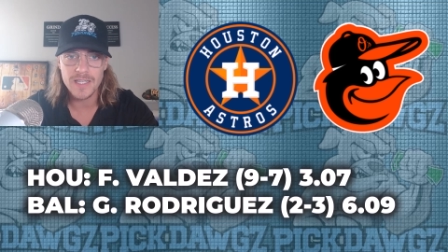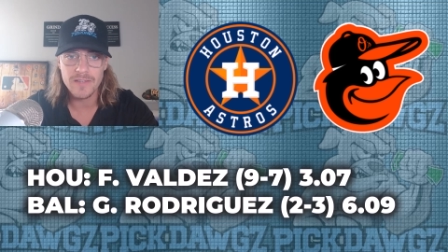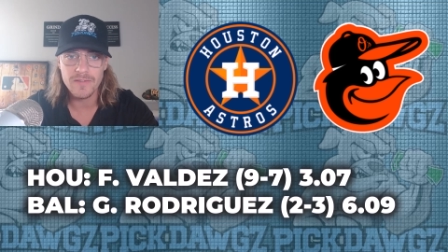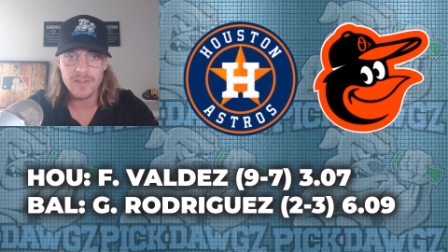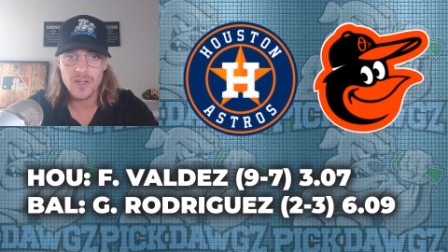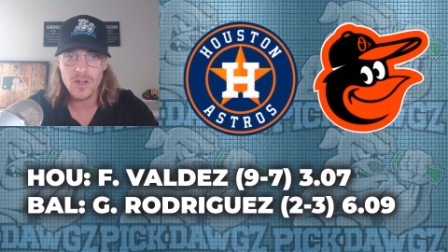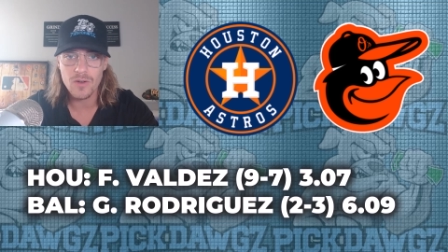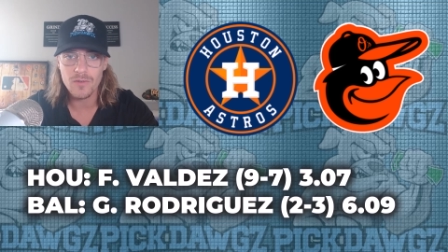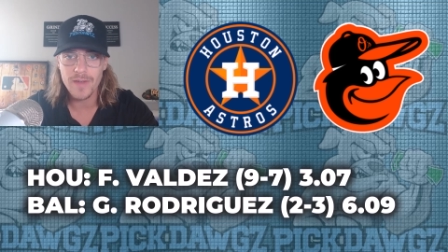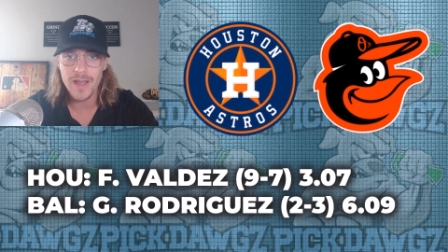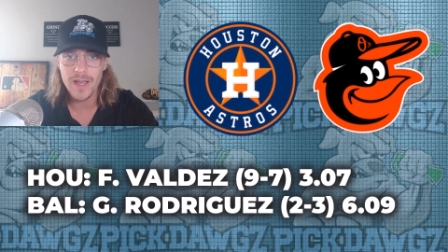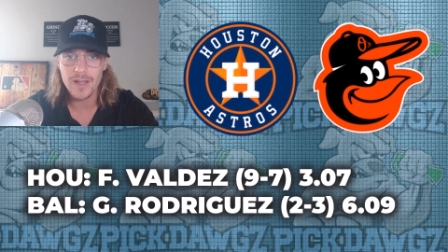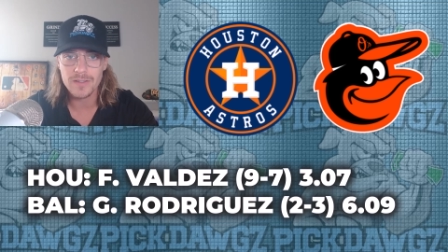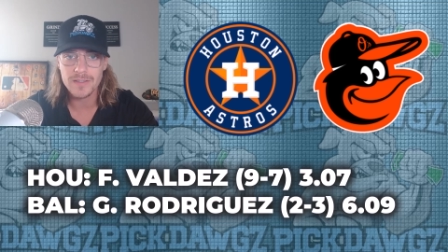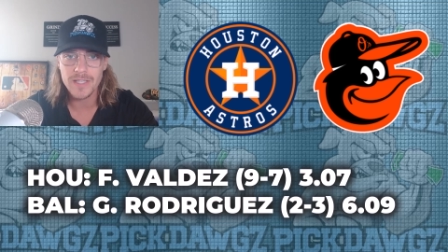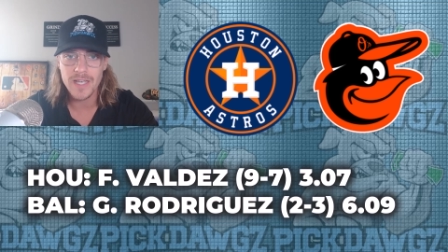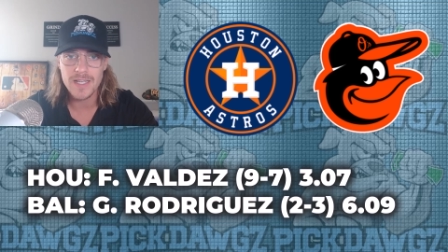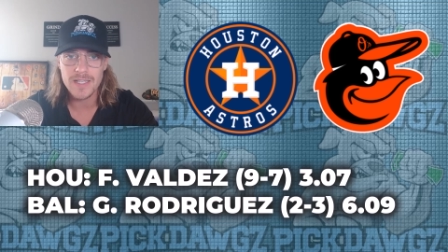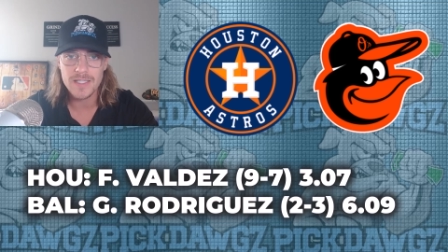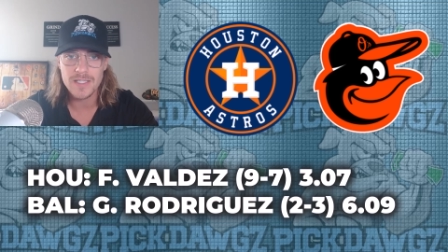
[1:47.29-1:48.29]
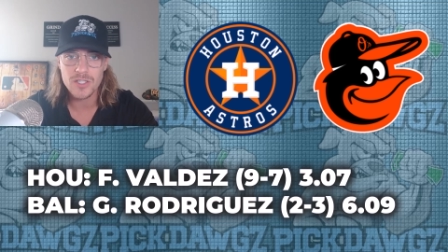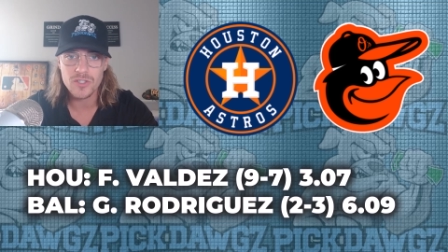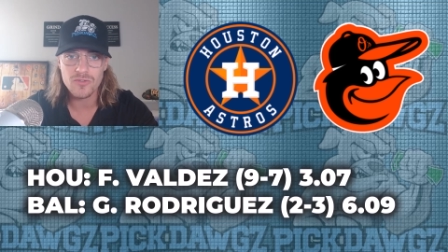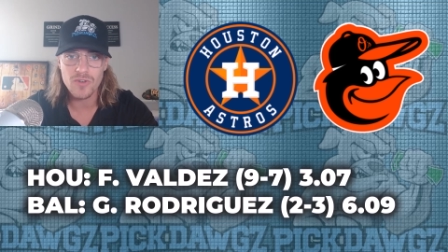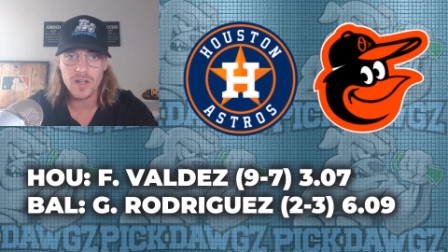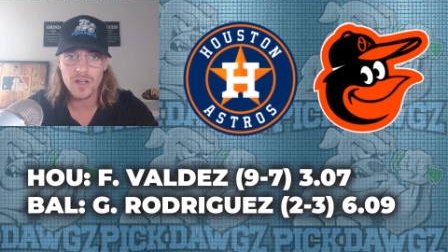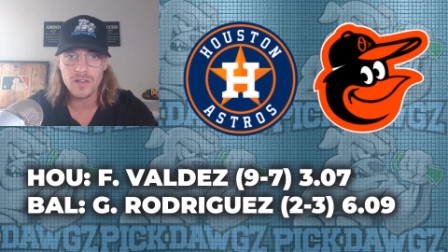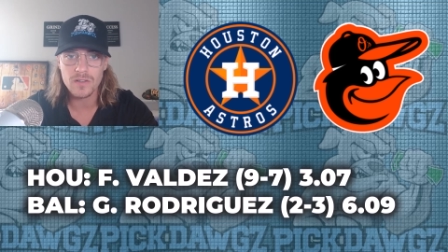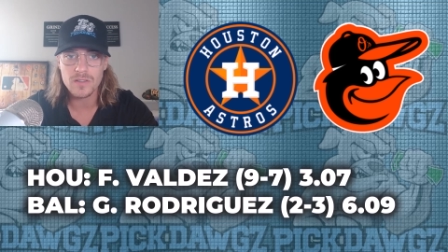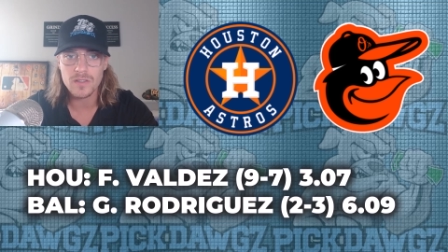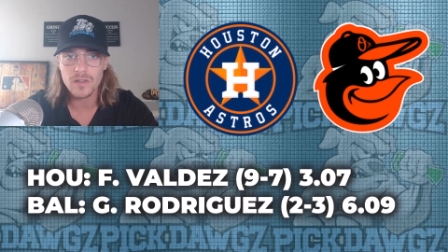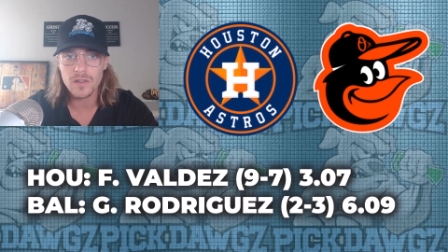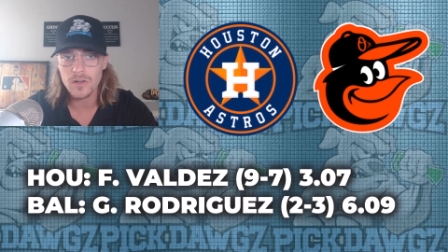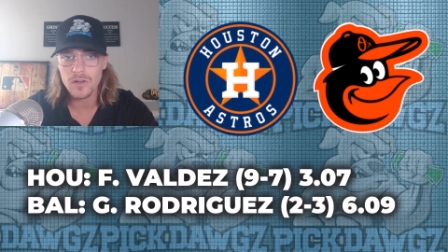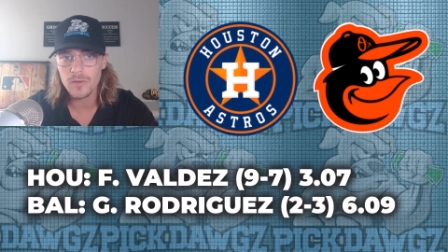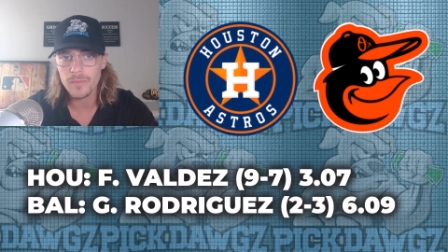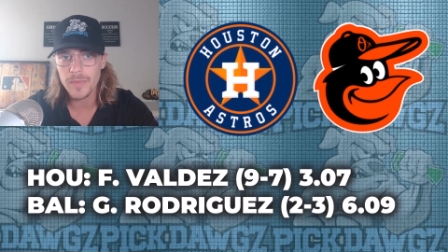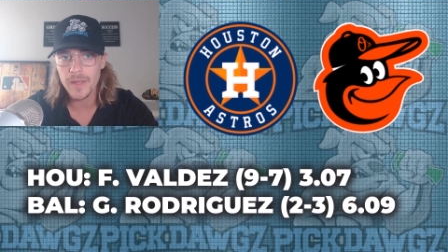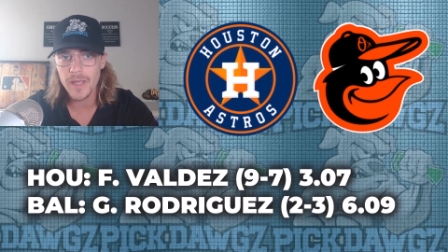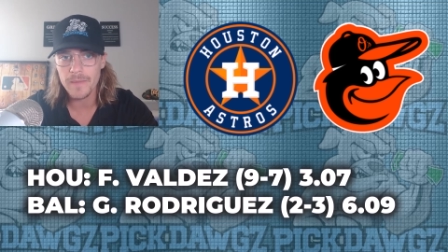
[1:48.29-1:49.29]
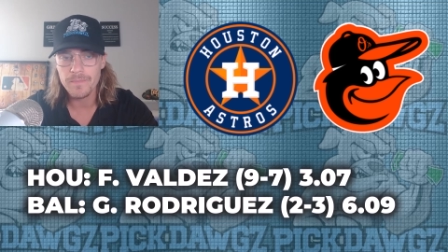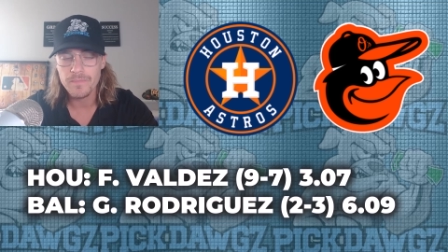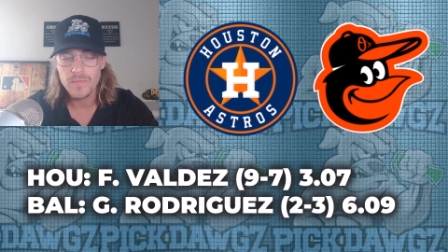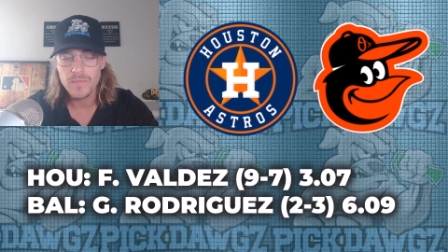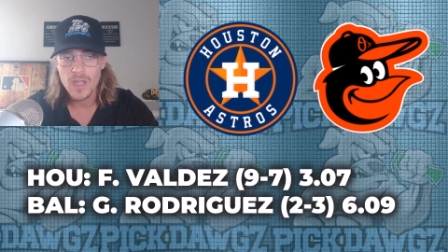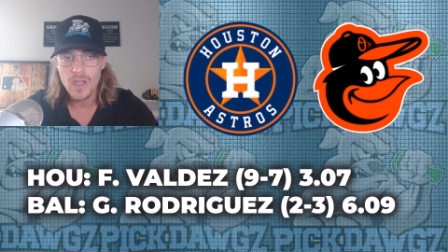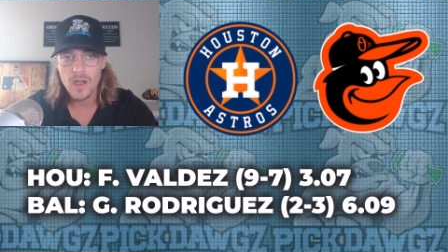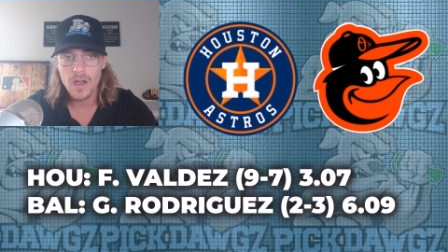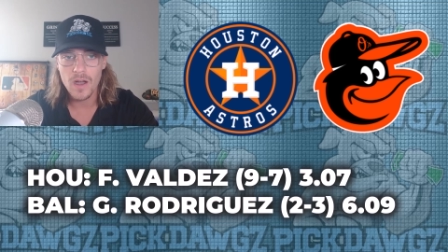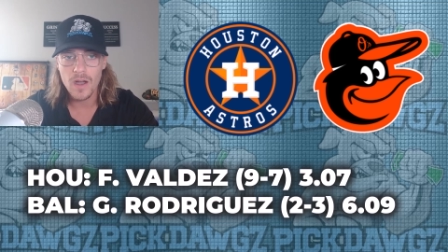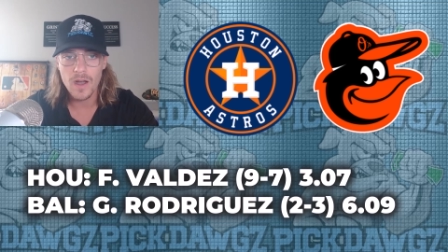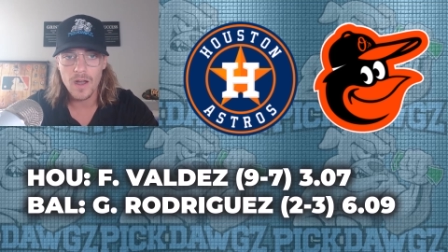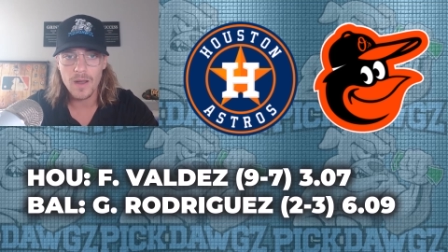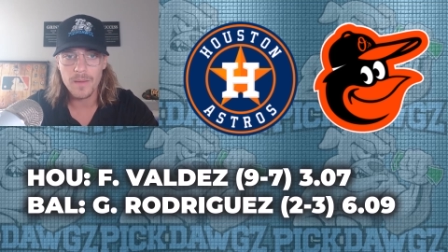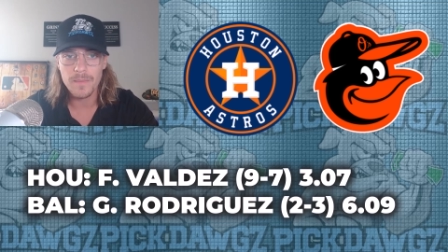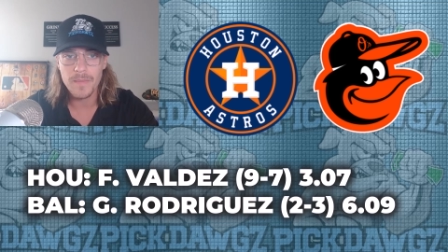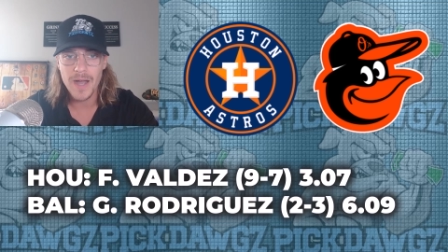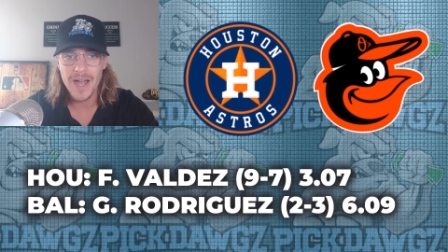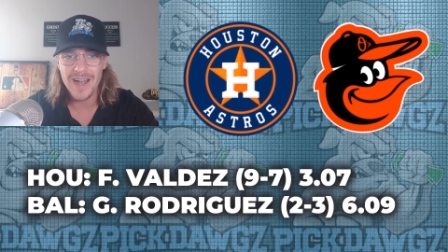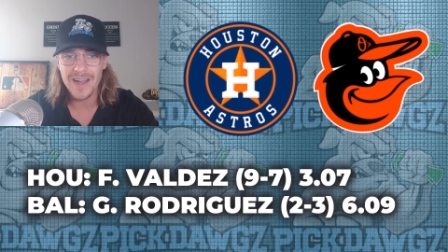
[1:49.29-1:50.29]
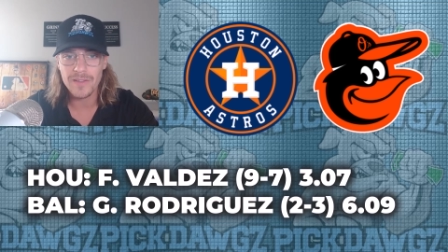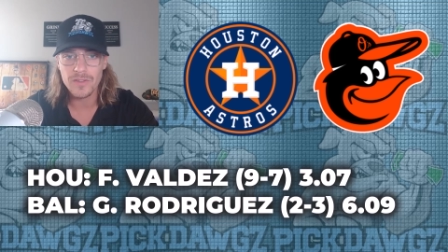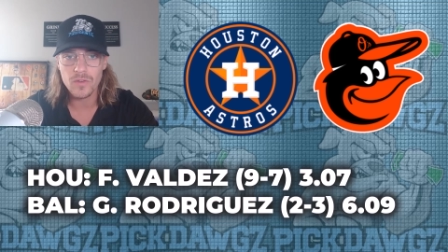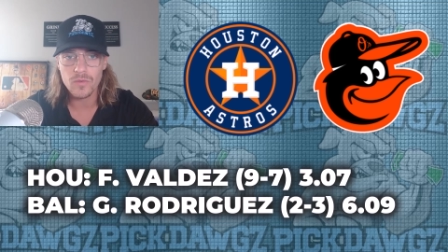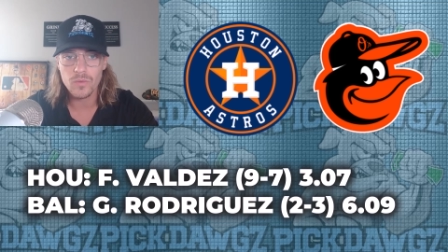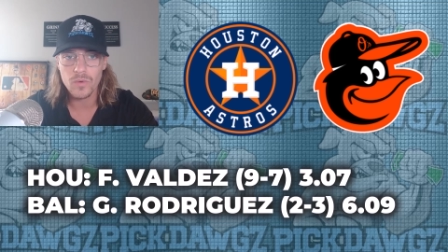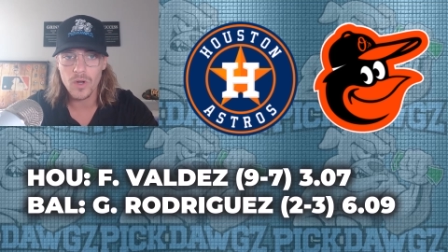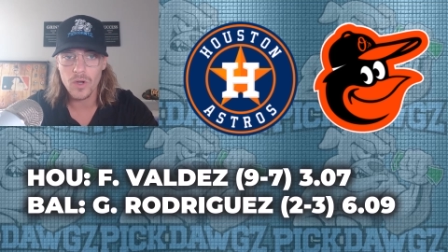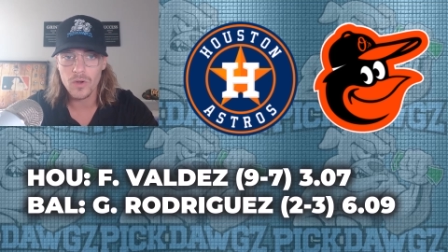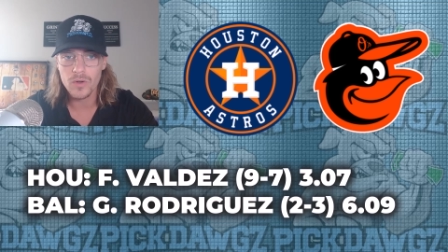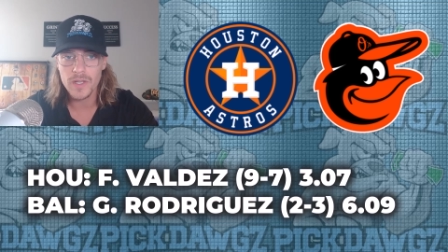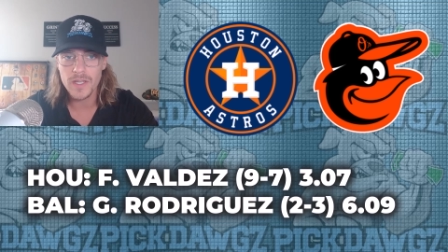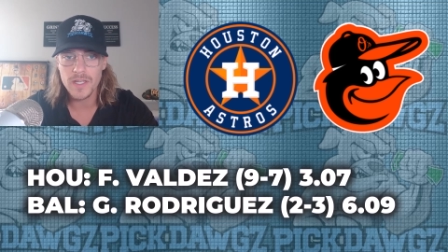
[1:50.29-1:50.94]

even though Valdez struggles a little bit um, on the road.